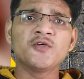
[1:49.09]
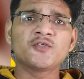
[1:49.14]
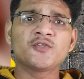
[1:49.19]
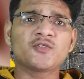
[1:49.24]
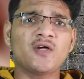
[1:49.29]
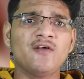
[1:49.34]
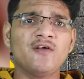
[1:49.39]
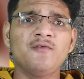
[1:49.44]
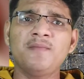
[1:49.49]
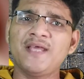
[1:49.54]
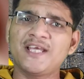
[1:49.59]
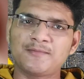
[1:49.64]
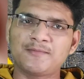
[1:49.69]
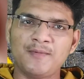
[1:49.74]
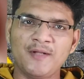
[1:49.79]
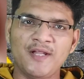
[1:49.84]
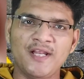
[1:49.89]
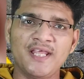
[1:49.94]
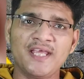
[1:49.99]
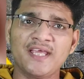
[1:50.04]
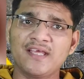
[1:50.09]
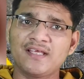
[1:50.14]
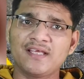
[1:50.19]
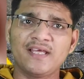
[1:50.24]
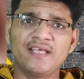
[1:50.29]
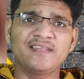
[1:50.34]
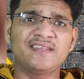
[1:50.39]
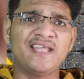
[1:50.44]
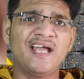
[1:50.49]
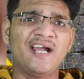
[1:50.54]
So I will be
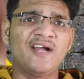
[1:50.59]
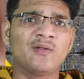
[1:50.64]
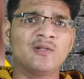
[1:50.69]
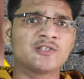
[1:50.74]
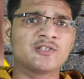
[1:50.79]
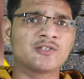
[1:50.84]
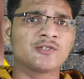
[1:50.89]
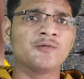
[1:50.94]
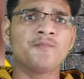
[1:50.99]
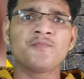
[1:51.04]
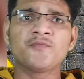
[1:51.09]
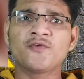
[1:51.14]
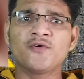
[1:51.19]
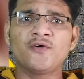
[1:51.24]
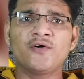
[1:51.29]
explaining that also.